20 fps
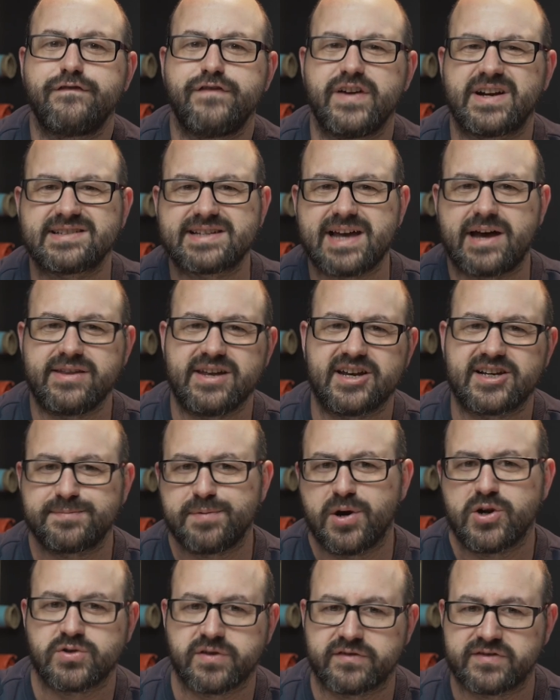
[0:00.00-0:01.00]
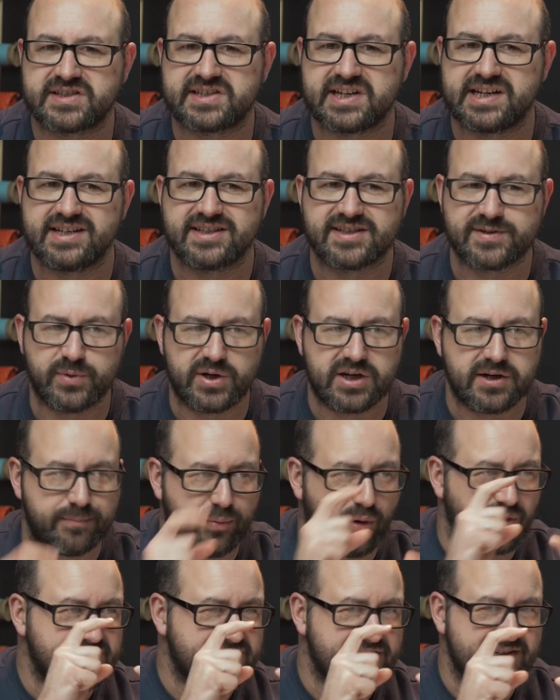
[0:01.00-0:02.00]
figures out the exposure of a scene. So when you
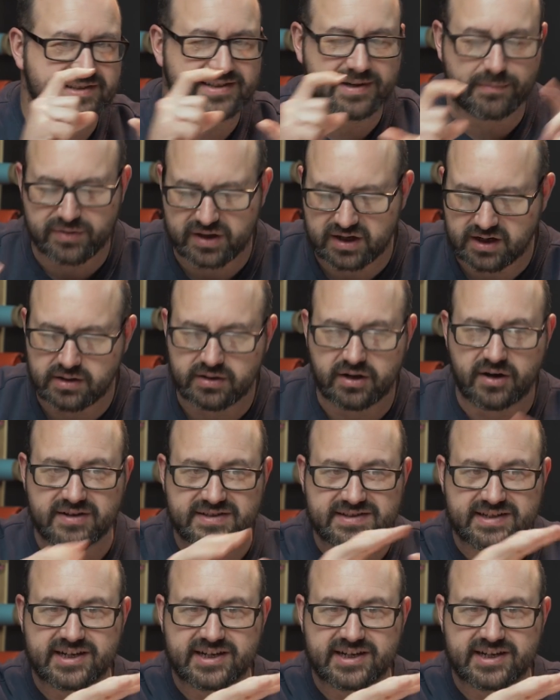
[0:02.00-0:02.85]
point it at something, you notice